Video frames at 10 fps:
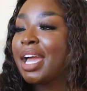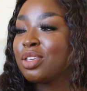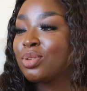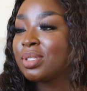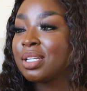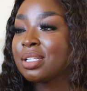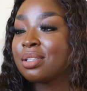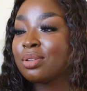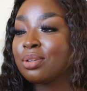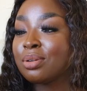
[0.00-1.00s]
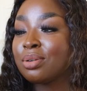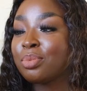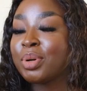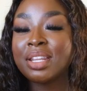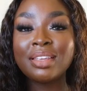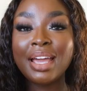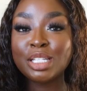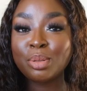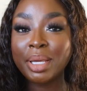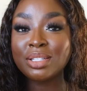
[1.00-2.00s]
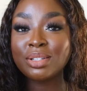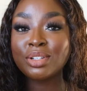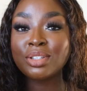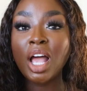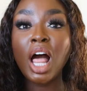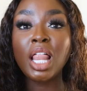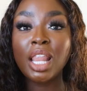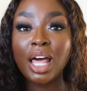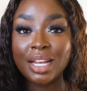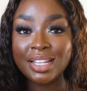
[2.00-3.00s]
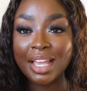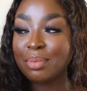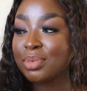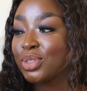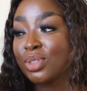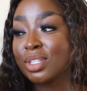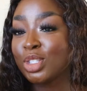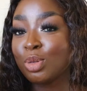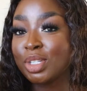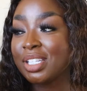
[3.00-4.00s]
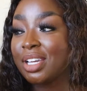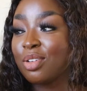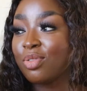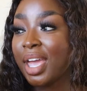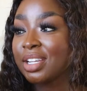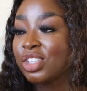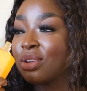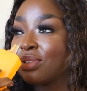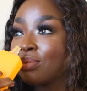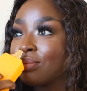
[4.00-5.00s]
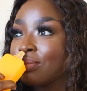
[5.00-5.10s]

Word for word: I used it to put in the atomizers a lot of times. So this is almost done. In fact, I should have,